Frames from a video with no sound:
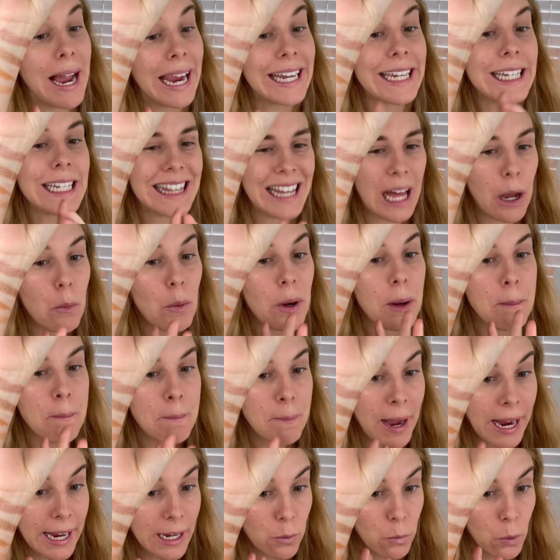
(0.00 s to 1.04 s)
That one
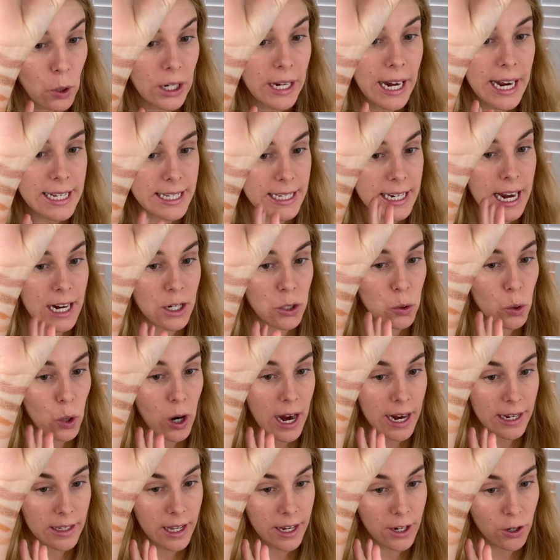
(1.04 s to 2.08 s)
might work as an actual
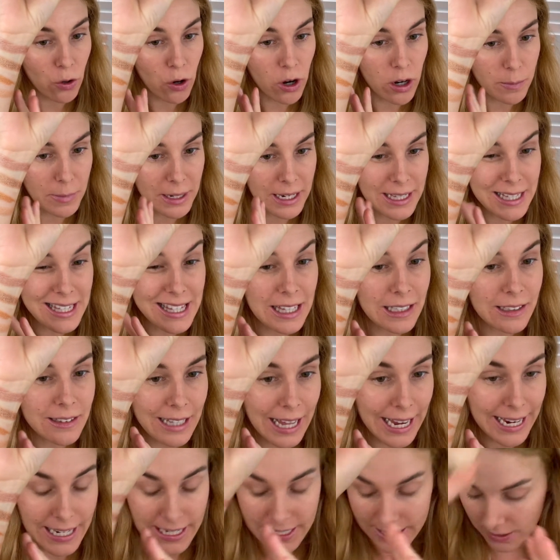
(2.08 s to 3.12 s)
highlighter on me. It's the
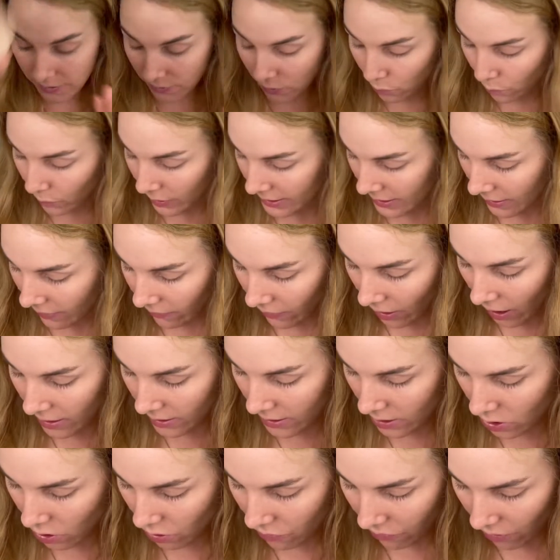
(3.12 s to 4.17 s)
lightest of the ones I've gotten
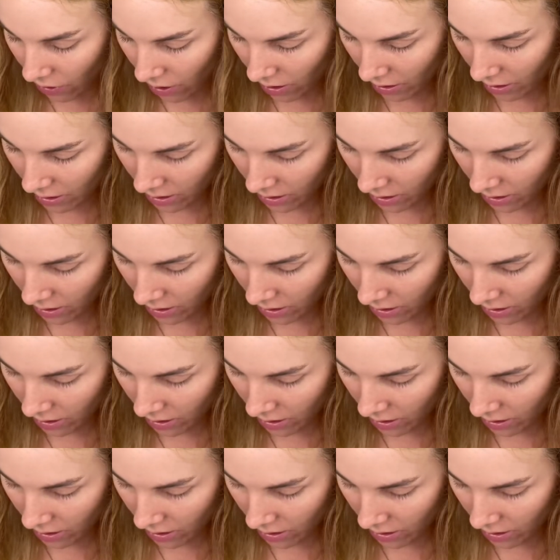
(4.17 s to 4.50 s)
so far.